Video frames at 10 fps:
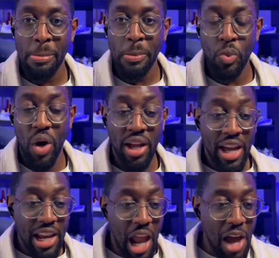Right?
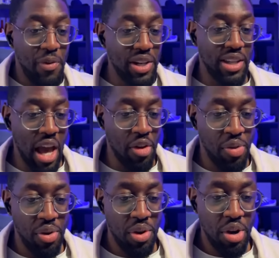Life and
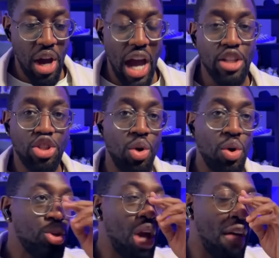death. And so
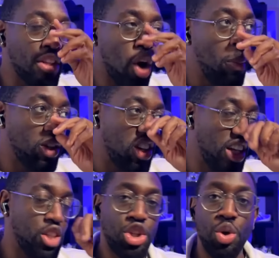you have this opportunity
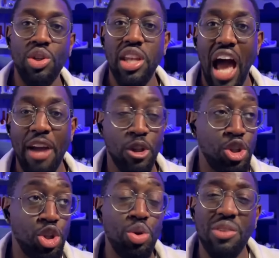to choose life, to
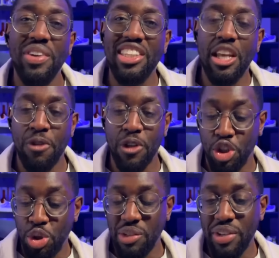choose something different, to
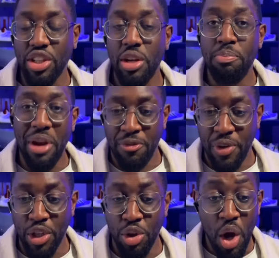choose something that's going to
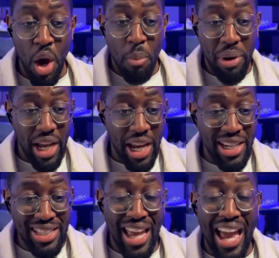benefit you. But in
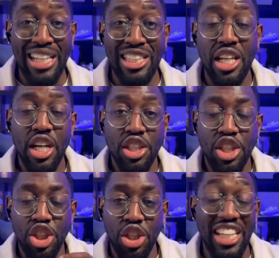this case,
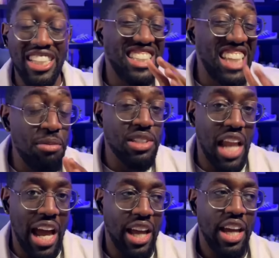it seems
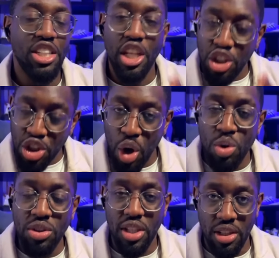like she has
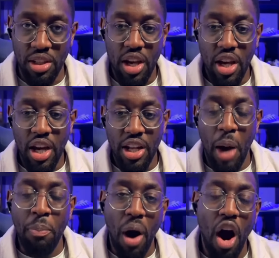chosen
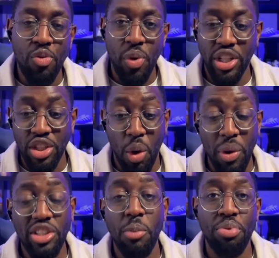a path which is
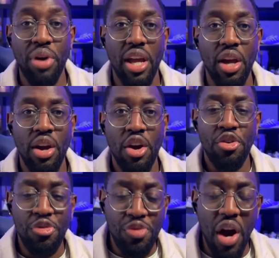going to bring
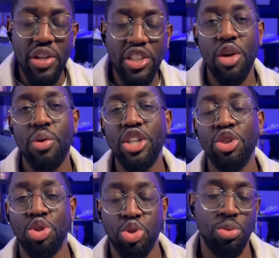further
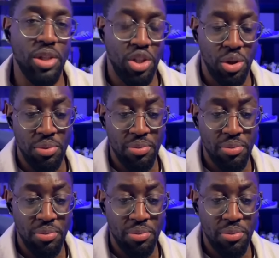generational trauma to you.